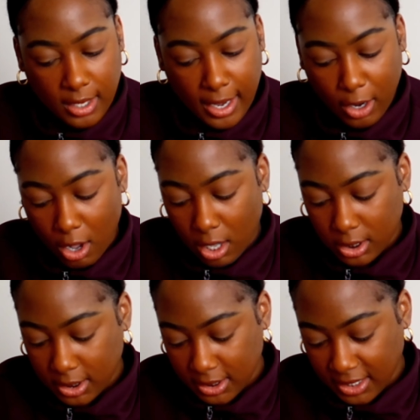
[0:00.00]
and call
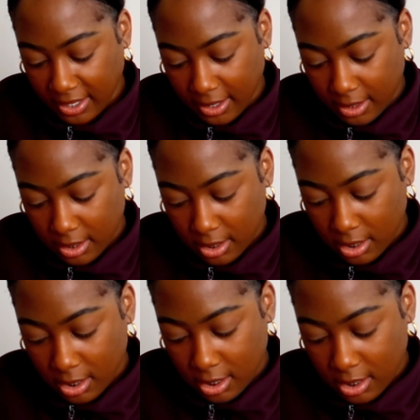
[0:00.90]
it a day.
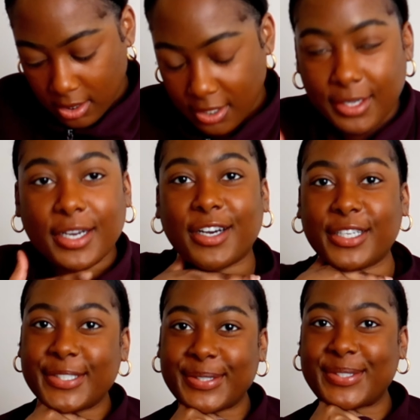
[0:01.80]

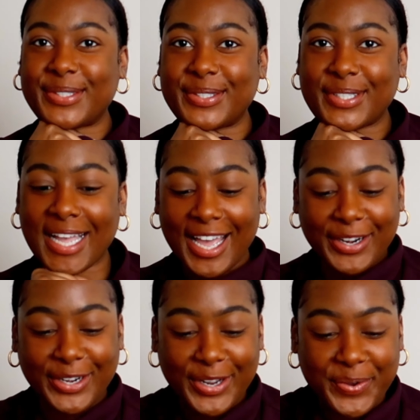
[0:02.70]
Oh, I
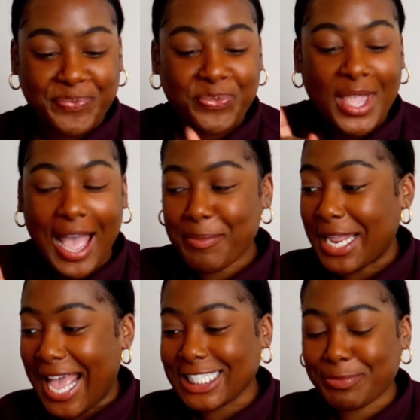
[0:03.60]
don't know. I'm
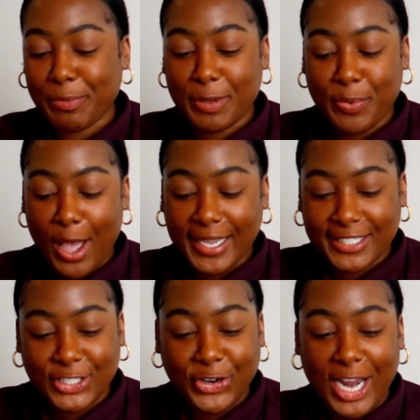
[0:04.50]
gonna ask my people on
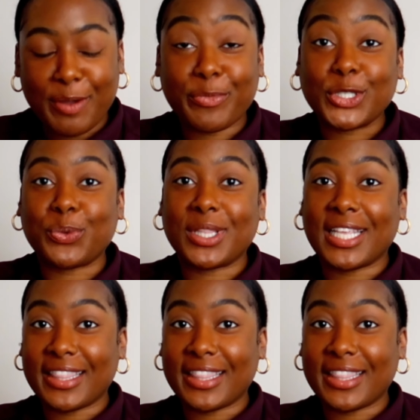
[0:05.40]
Instagram which one they